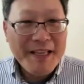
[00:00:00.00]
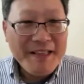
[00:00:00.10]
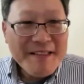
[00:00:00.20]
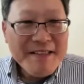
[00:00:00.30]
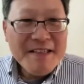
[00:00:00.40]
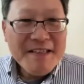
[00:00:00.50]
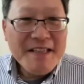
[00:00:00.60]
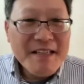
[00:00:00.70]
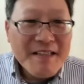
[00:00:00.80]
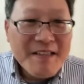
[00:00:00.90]
Okay.
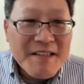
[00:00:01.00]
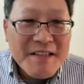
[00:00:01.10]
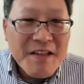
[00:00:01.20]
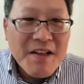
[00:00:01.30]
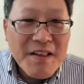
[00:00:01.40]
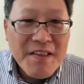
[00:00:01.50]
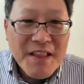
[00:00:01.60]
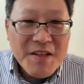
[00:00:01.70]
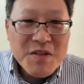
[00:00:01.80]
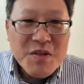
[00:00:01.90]

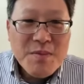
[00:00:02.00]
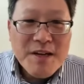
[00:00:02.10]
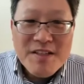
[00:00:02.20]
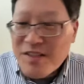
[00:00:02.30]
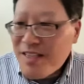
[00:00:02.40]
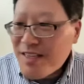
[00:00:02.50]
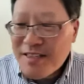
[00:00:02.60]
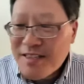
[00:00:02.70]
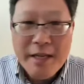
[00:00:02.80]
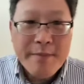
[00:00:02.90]
Thank you so much, uh,
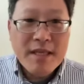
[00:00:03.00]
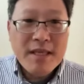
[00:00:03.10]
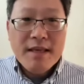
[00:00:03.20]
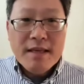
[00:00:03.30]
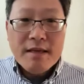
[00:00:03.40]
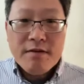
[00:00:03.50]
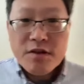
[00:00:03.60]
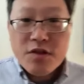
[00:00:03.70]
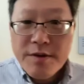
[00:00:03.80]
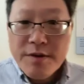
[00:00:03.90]
Dr. Lembke, for
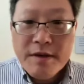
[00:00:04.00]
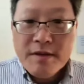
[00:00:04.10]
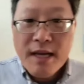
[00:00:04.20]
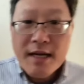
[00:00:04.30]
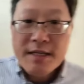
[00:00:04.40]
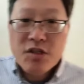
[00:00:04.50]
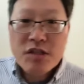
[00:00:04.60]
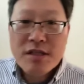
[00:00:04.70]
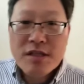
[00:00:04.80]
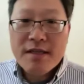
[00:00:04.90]
sharing your
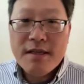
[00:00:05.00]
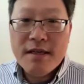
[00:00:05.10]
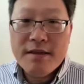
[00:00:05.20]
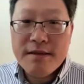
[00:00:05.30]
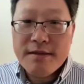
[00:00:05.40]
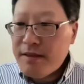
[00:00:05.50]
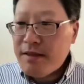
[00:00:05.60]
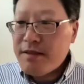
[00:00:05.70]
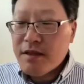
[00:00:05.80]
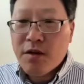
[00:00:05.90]
knowledge. Um,
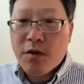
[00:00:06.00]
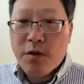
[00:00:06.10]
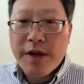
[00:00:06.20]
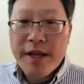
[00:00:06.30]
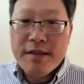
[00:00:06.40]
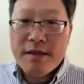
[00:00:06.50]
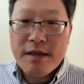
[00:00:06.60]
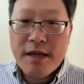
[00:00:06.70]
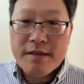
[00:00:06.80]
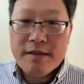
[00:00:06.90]
it's a great uh,
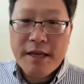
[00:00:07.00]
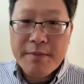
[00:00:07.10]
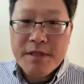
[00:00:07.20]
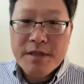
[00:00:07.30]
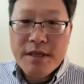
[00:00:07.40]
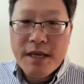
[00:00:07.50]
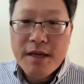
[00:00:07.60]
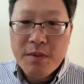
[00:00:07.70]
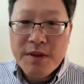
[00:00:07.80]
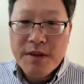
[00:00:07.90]
concept
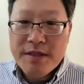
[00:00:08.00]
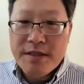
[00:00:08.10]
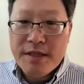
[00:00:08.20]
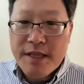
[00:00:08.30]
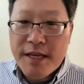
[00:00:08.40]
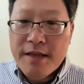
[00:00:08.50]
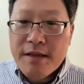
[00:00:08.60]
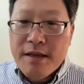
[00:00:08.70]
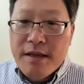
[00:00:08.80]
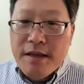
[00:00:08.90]
uh, with us today.
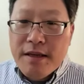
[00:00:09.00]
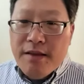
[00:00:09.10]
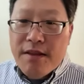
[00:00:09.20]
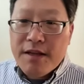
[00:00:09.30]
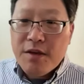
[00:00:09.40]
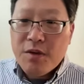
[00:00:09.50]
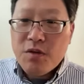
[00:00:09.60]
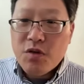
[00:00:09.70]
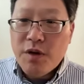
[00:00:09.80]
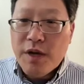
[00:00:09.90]
And thank you
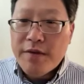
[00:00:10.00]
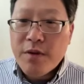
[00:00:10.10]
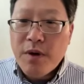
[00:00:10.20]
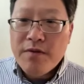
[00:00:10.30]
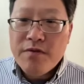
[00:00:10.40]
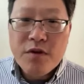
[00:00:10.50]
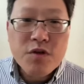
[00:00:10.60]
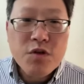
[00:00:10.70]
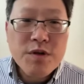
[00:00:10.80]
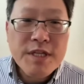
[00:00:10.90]
to everyone for
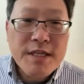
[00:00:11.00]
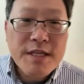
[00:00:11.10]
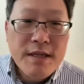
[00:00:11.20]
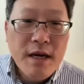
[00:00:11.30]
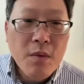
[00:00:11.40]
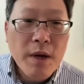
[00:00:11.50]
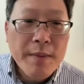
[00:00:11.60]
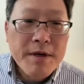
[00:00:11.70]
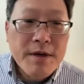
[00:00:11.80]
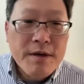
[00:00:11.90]
joining our
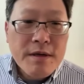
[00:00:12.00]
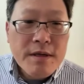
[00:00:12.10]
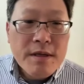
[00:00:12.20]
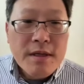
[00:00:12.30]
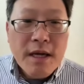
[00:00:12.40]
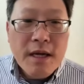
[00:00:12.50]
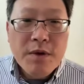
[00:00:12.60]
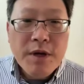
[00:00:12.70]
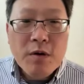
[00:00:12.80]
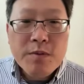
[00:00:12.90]
webinar. And
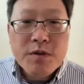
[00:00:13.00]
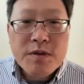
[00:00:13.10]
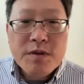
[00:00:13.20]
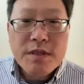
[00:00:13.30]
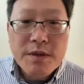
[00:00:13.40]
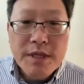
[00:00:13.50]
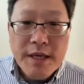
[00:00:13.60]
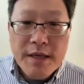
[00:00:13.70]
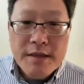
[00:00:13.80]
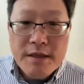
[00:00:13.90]
we hope to see you
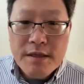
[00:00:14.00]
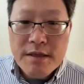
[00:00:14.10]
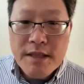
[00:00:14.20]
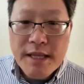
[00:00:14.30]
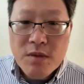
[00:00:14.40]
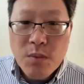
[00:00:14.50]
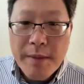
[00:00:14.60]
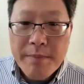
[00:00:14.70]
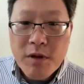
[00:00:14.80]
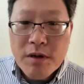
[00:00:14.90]
again in the next
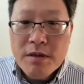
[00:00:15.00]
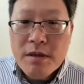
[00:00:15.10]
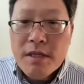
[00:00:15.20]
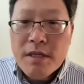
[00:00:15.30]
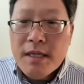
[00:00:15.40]
webinar